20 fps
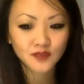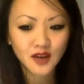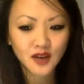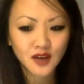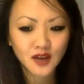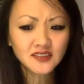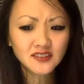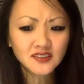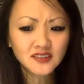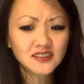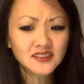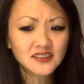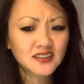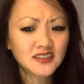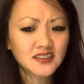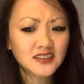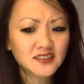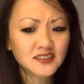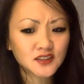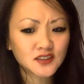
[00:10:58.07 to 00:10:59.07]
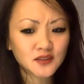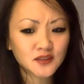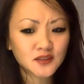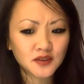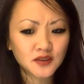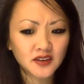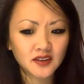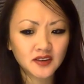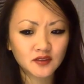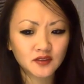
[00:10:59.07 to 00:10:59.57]
think CES is going to
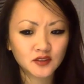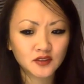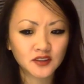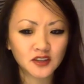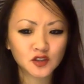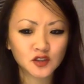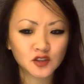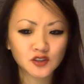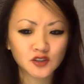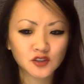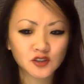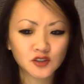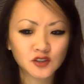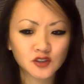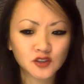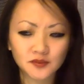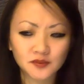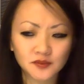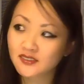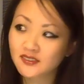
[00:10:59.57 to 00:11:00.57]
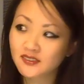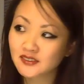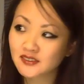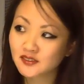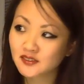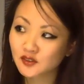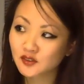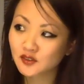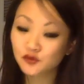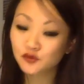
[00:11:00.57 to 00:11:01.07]
be really interesting because
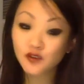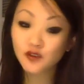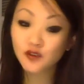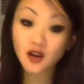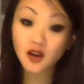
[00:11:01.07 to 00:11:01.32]
you've got